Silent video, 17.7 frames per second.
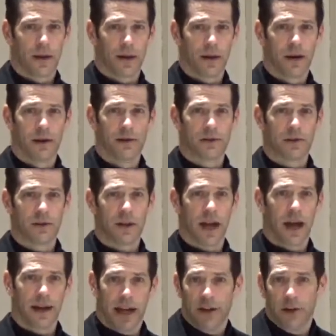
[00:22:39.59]
Because
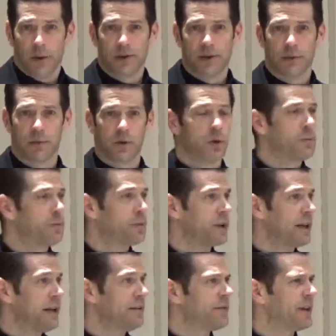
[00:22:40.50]
in Hinduism, you
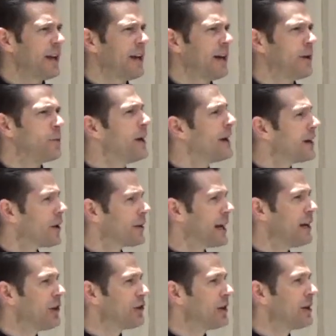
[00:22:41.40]
believe in
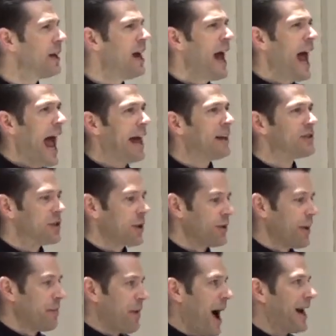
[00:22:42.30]
reincarnation, and so
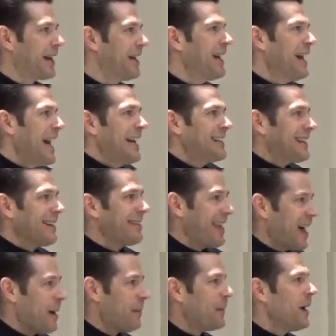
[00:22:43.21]
the body isn't
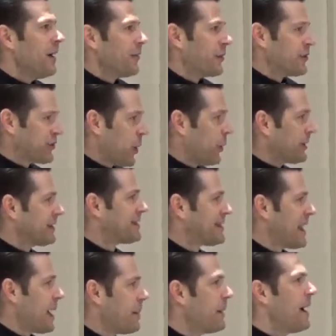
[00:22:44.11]
them, the soul is
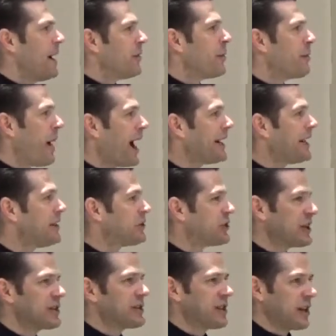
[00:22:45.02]
them, the body is
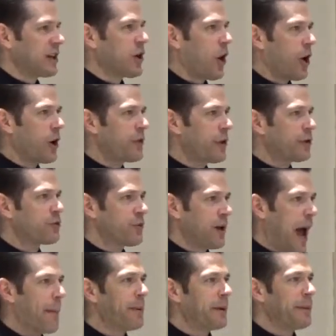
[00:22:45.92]
just the car they
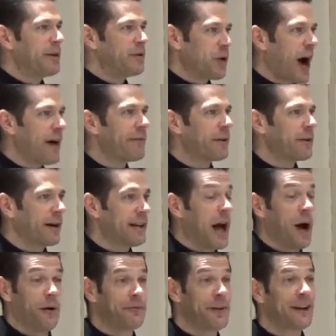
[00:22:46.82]
happen to be driving right
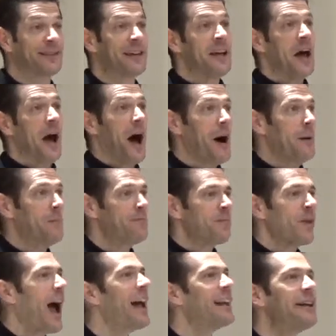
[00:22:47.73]
now. In fact,
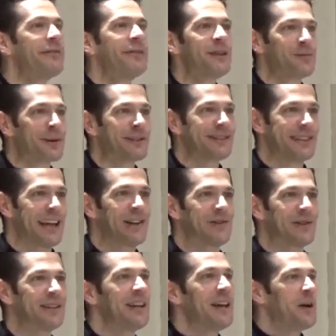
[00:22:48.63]
I gave this
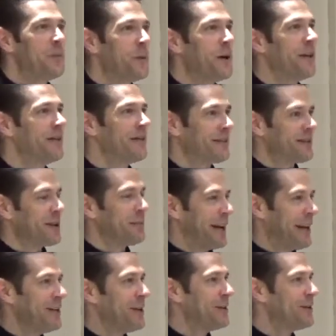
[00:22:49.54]
presentation with some
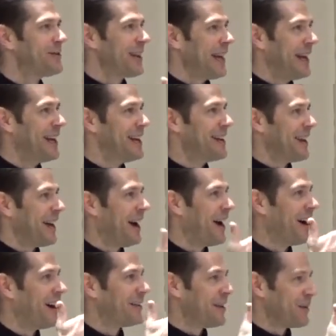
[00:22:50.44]
Hindus in
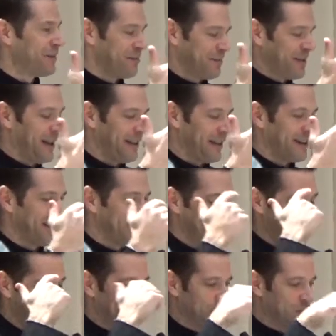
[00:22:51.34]

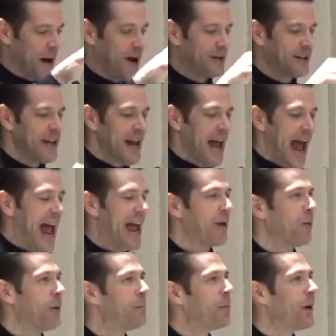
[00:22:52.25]
the crowd,
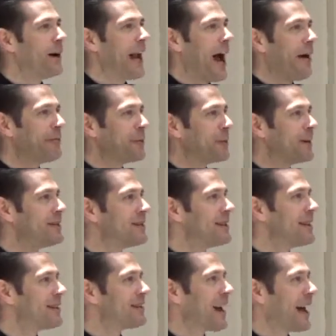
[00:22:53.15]
and at one point
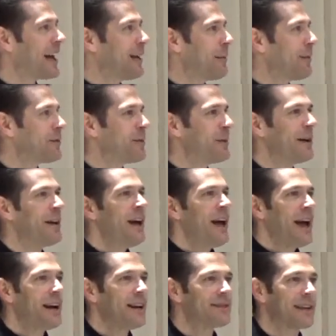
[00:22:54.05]
afterwards, this guy came up to me,
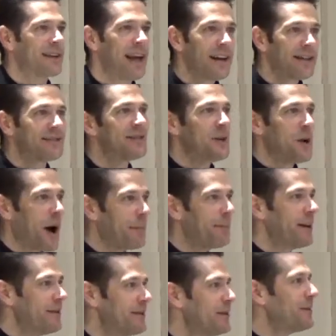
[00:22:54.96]
and he's like, yes, I'm
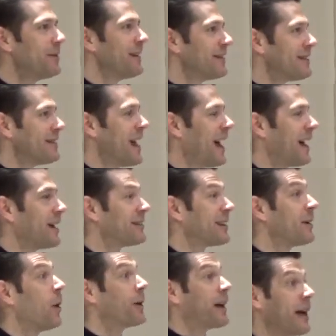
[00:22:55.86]
Hindu, and this and that, and I
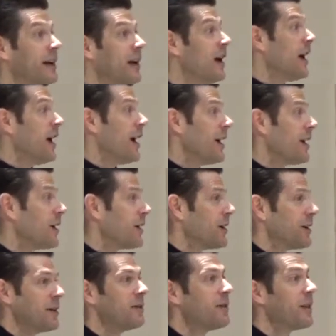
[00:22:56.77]
said, okay,
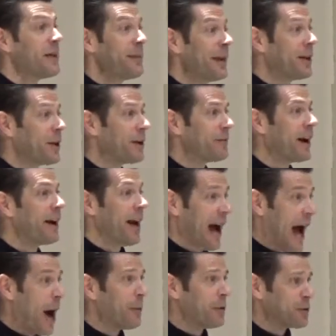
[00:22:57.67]
so let me clarify,
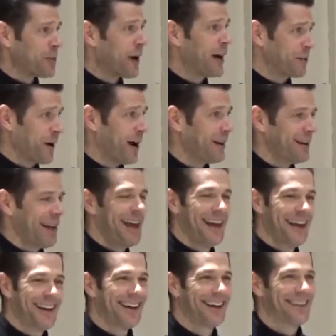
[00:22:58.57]
I was right?
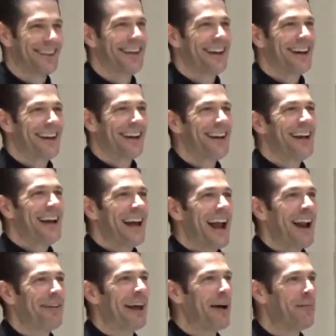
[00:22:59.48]

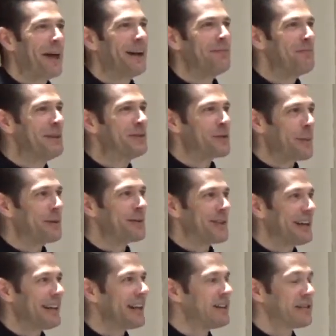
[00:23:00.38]
And I'm not
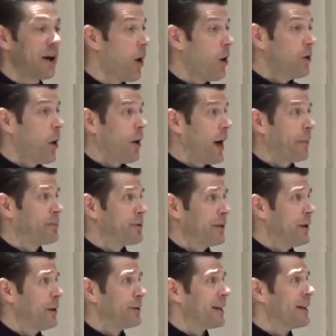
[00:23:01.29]
misrepresenting. He said, oh no,
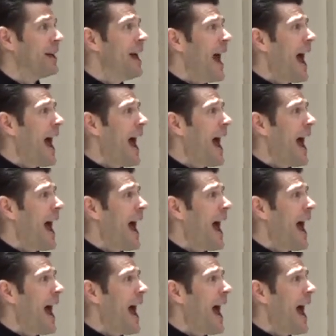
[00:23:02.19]
absolutely.